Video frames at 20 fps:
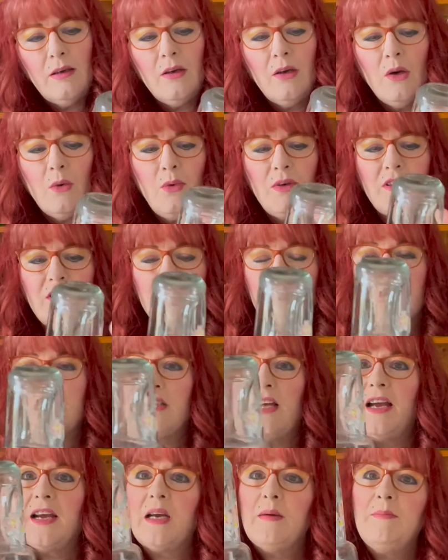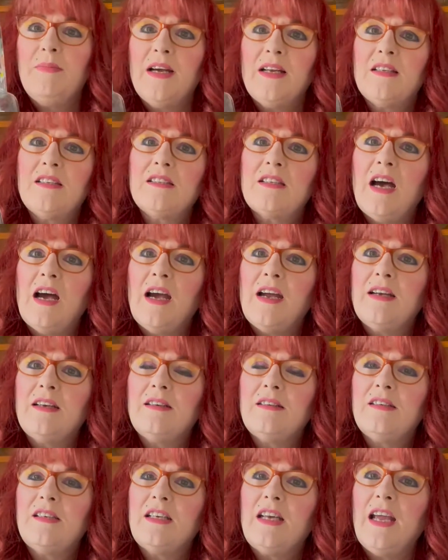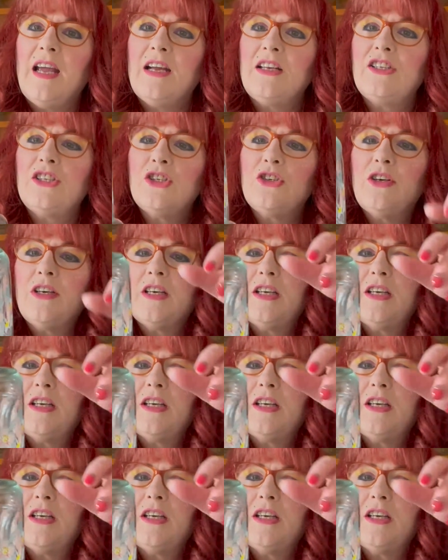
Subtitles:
which is like a bedside decanter and